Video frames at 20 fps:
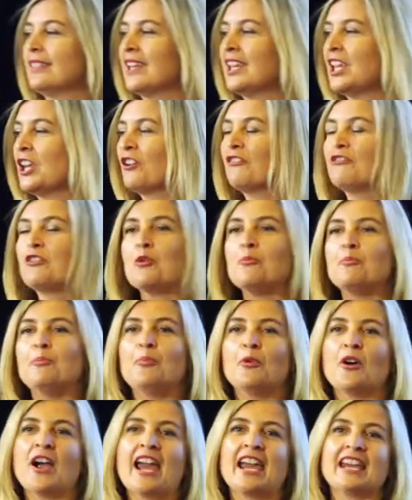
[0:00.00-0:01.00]
Thinking of your
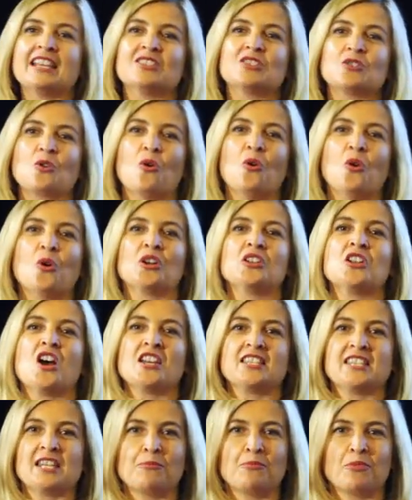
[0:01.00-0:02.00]
brain's
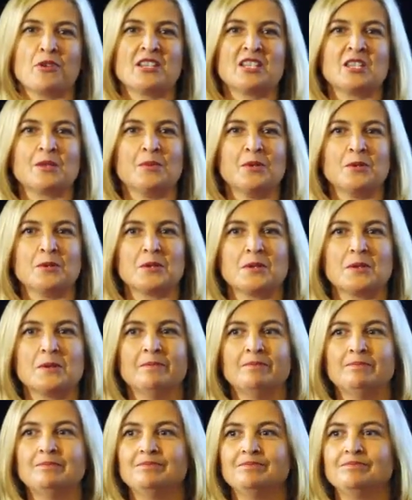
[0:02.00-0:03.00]
organising principles
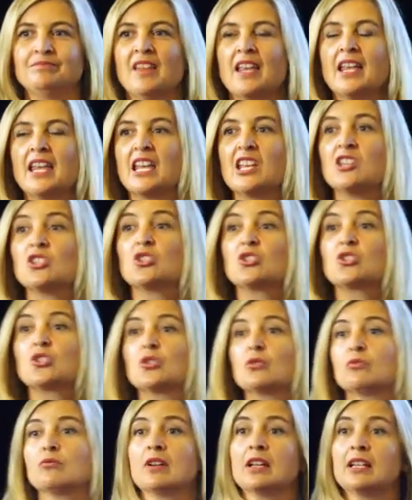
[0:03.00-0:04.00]
is
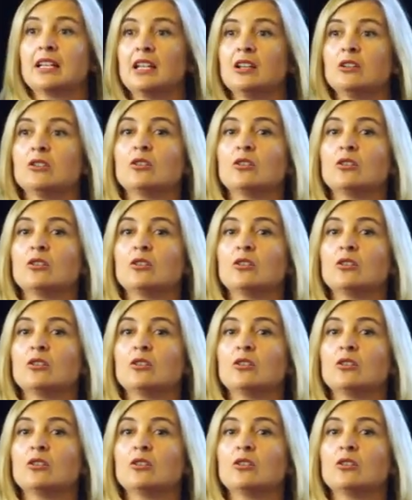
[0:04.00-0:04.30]
to really